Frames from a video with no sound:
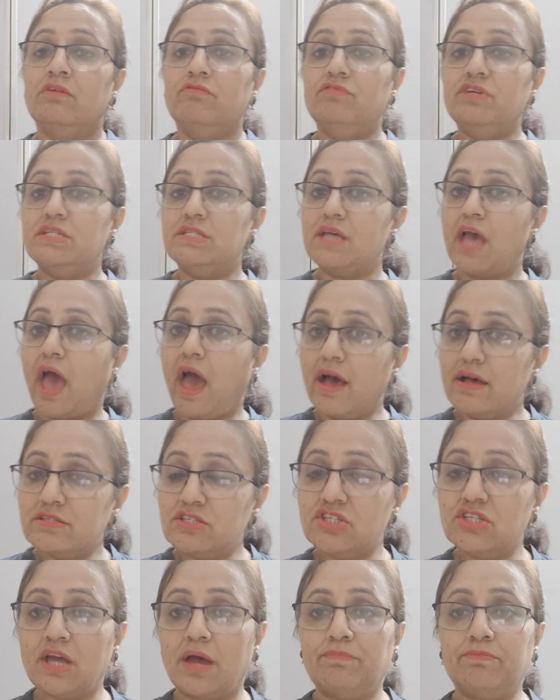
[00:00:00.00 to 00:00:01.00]
which
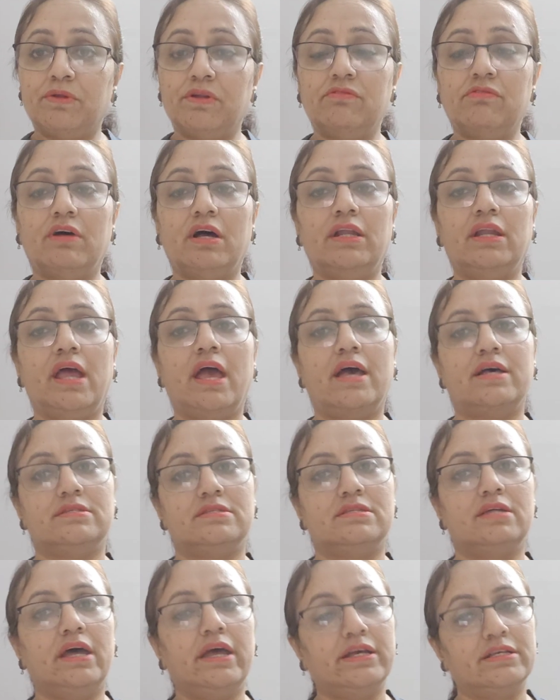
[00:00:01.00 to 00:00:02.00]
has chapter 1
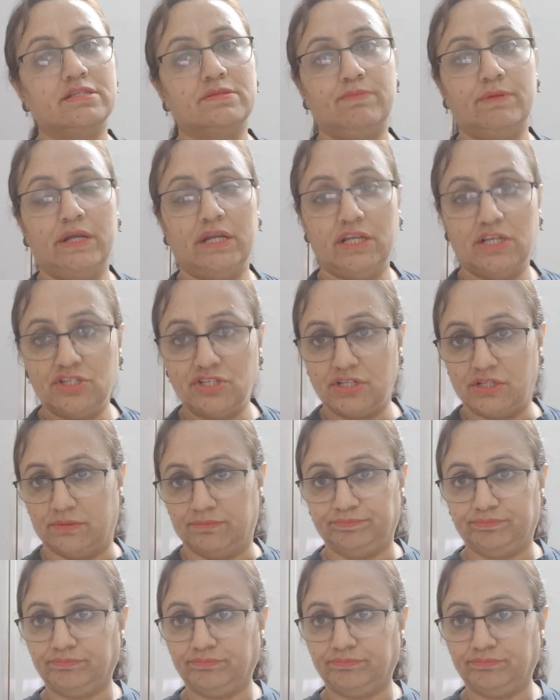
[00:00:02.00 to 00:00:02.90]
as the explanation.